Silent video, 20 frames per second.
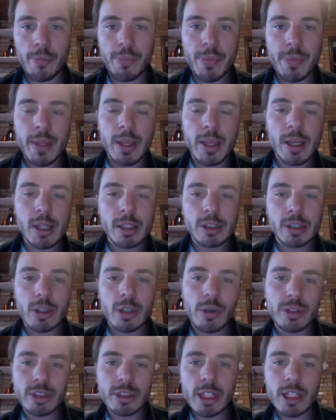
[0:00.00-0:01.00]
So we start
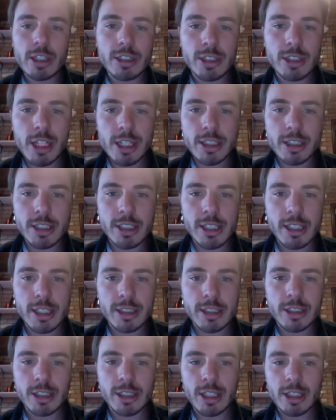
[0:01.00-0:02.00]
searching and
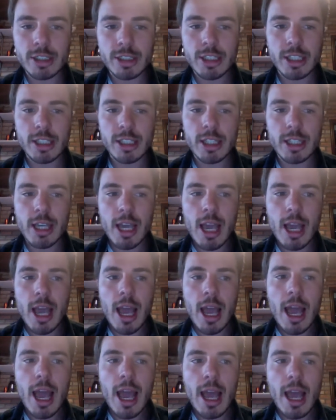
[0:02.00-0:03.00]
searching,
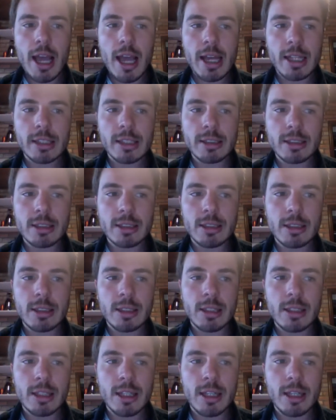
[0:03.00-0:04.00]
and
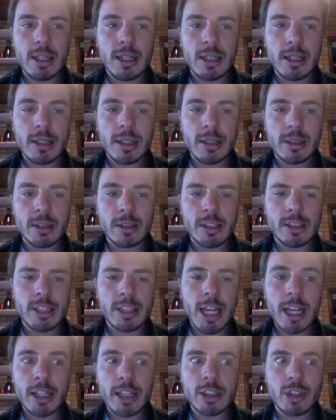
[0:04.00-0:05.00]
uh,
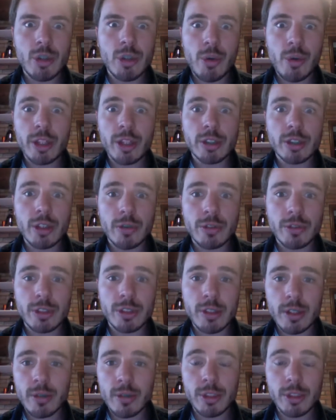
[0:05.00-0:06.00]
two years of
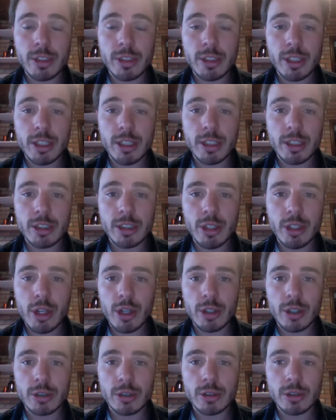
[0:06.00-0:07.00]
research on on
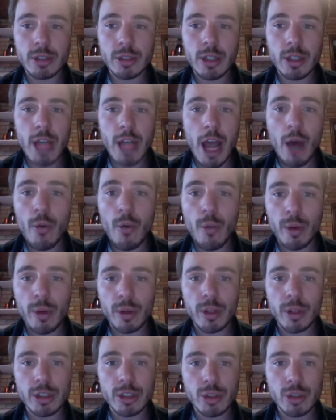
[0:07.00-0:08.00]
how we're gonna do
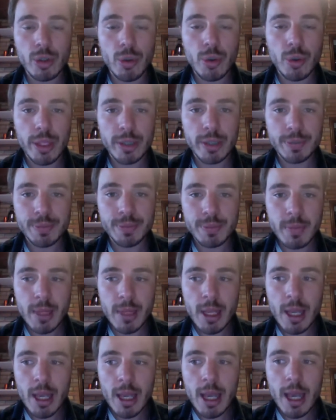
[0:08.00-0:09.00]
it,
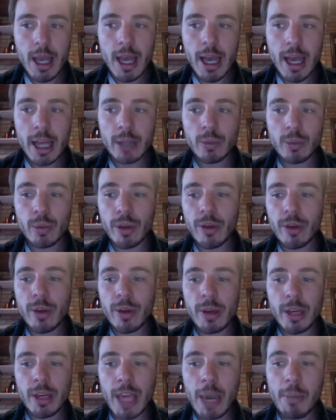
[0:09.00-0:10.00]
and we came up
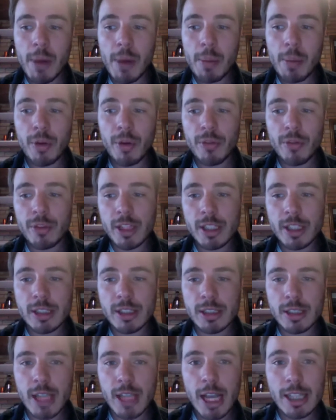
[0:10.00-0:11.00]
with this idea
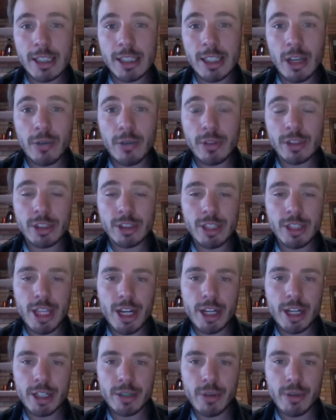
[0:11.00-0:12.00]
of the sticker, right?
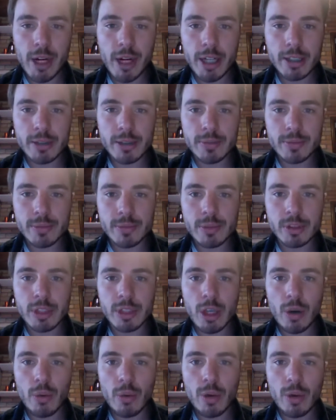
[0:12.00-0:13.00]
So we have
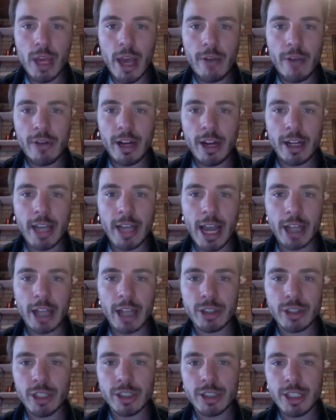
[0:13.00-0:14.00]
like extra
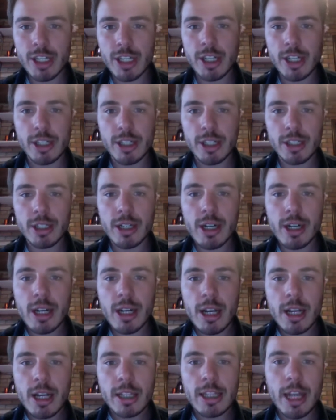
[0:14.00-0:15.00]
sticker that you
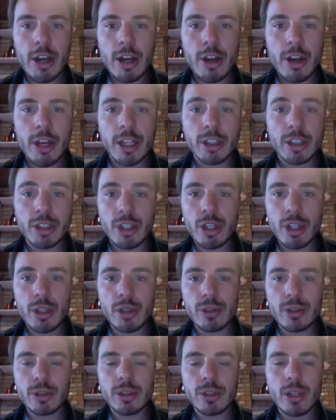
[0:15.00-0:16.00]
can choose
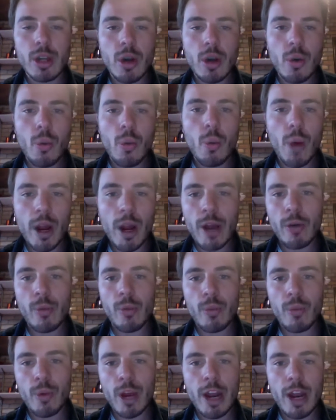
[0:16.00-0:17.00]
what whatever
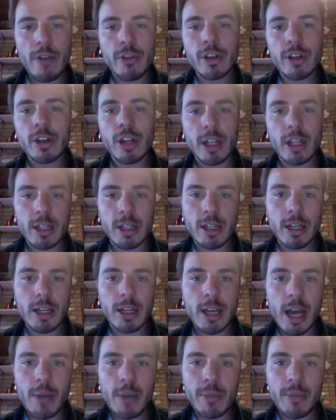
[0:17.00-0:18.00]
gonna come
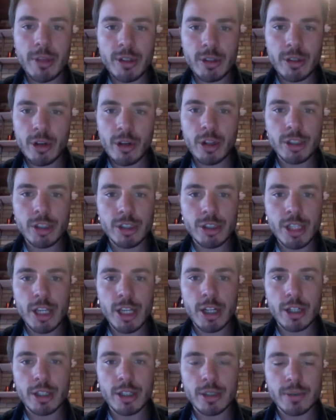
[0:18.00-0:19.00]
in your sticker,
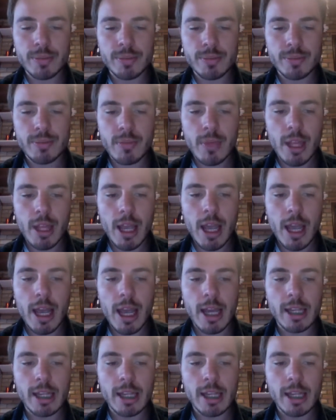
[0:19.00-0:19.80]
and